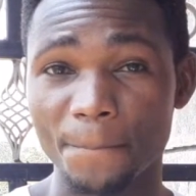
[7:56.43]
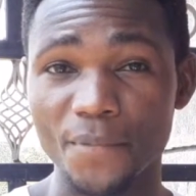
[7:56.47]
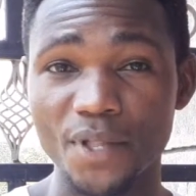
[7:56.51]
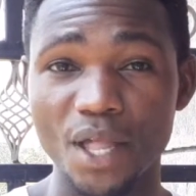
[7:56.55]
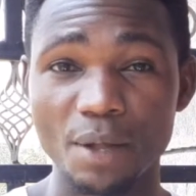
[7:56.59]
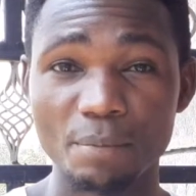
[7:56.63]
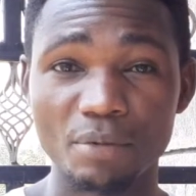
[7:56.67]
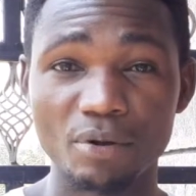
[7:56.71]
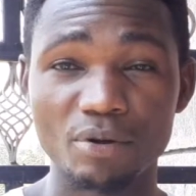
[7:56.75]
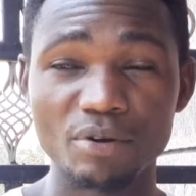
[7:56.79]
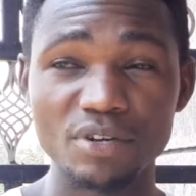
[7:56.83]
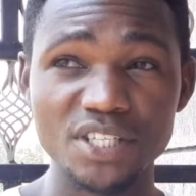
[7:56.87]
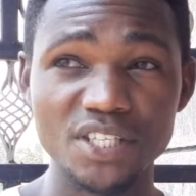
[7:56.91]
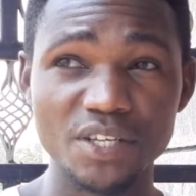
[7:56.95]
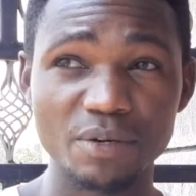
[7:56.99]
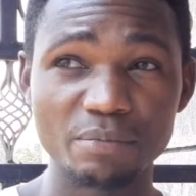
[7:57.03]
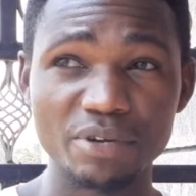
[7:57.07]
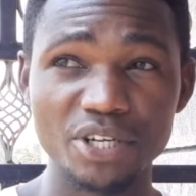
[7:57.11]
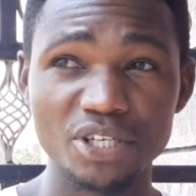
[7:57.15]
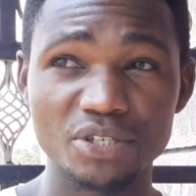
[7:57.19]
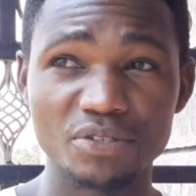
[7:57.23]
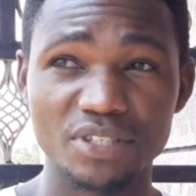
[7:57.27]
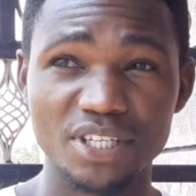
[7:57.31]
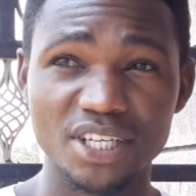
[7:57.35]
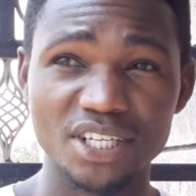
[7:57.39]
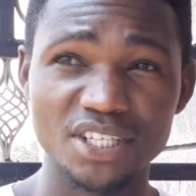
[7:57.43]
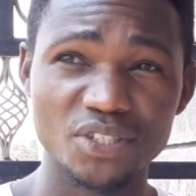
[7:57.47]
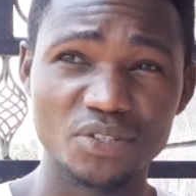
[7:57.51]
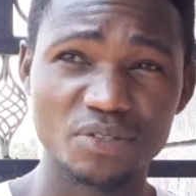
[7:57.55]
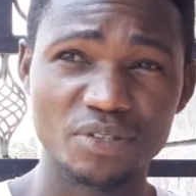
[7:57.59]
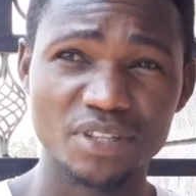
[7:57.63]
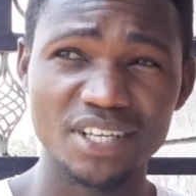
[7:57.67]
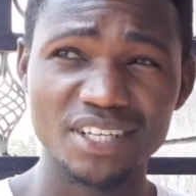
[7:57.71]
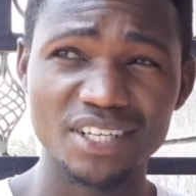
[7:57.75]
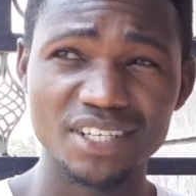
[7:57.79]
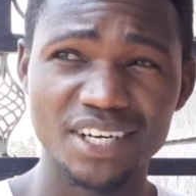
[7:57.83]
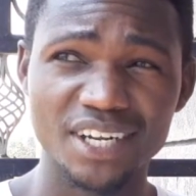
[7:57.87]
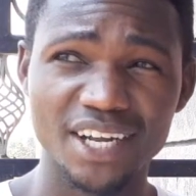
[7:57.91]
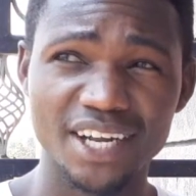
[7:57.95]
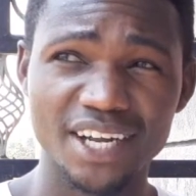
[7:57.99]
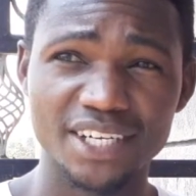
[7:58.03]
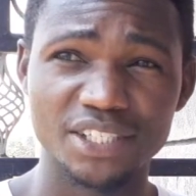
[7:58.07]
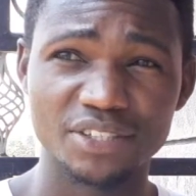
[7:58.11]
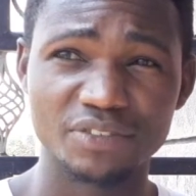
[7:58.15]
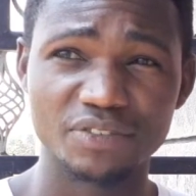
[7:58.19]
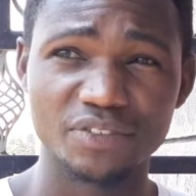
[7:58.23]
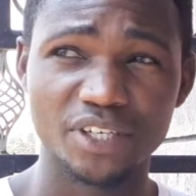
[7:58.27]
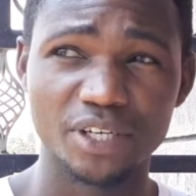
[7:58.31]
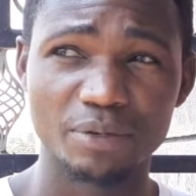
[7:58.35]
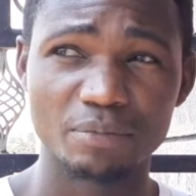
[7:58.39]
because the moment you start to think
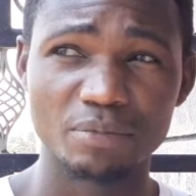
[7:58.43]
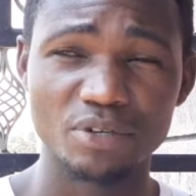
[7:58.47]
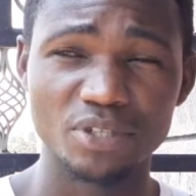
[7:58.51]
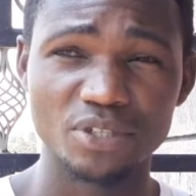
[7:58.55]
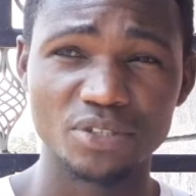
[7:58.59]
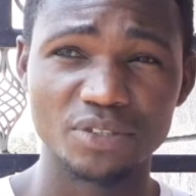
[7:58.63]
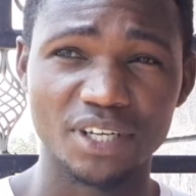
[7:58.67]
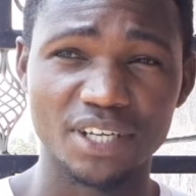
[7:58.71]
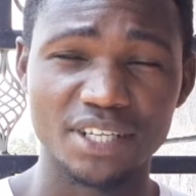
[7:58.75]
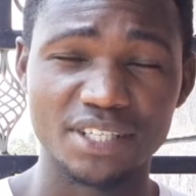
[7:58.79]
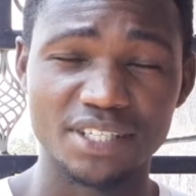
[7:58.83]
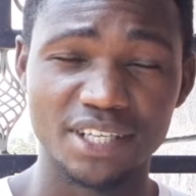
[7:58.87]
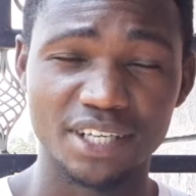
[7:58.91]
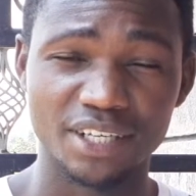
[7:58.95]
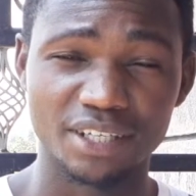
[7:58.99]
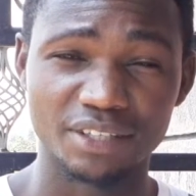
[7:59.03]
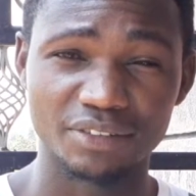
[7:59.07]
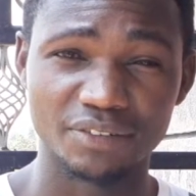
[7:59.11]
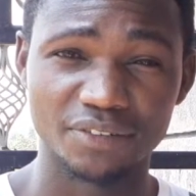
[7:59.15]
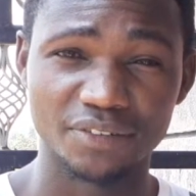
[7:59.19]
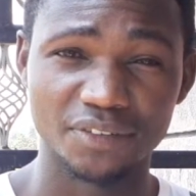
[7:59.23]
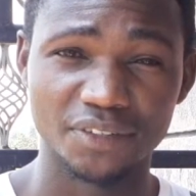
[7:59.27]
negatively about yourself,